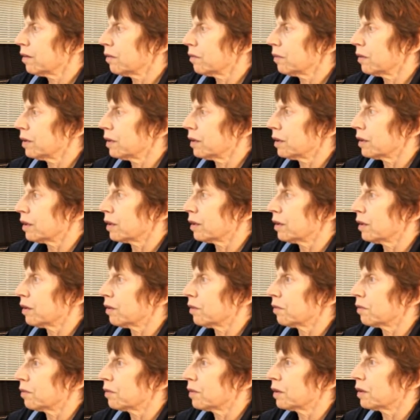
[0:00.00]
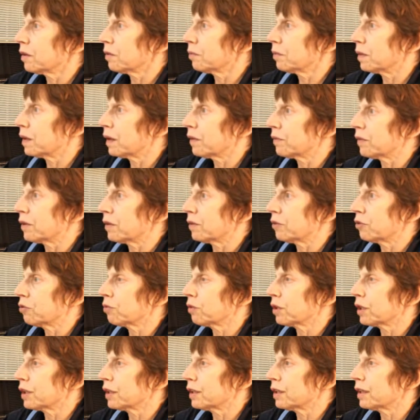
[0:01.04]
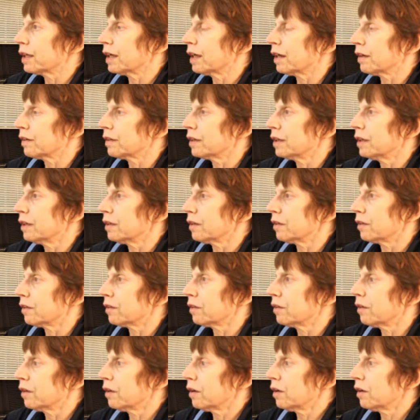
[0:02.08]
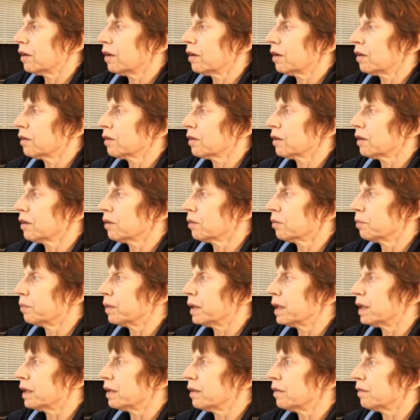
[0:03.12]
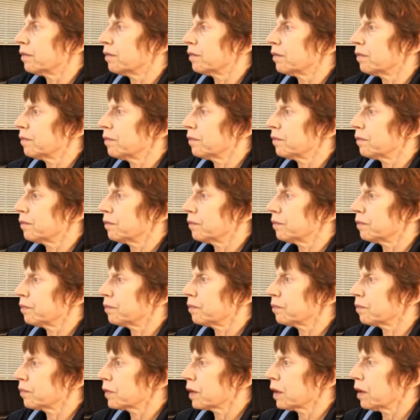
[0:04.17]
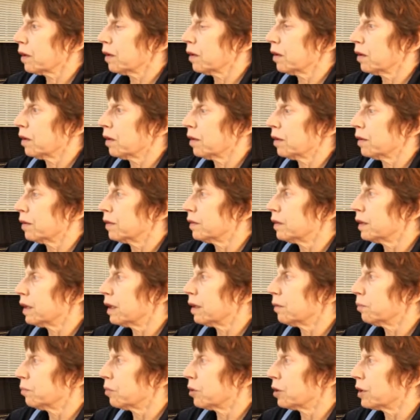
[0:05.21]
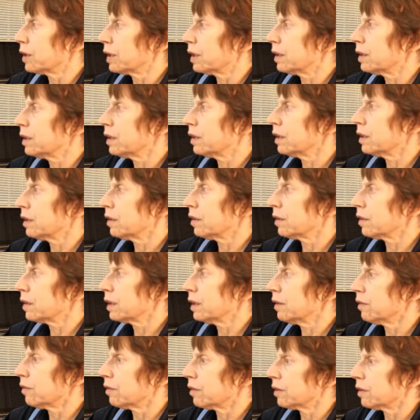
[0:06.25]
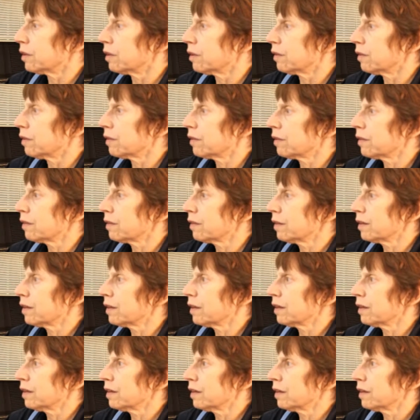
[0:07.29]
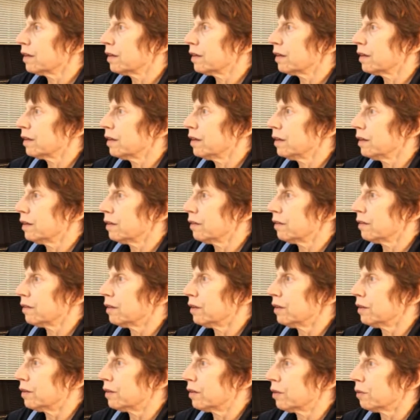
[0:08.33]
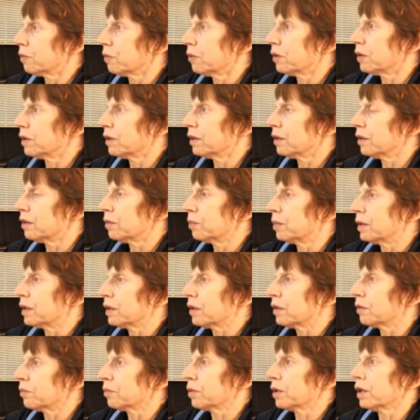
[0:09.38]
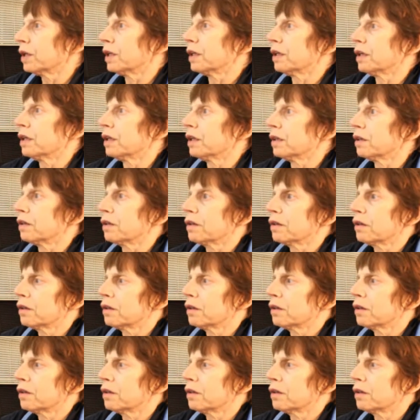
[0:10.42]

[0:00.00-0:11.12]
Where'd it go? I have to shrink it down here a little bit. Now bring it here. Here it is. Here is the one that's been complaining.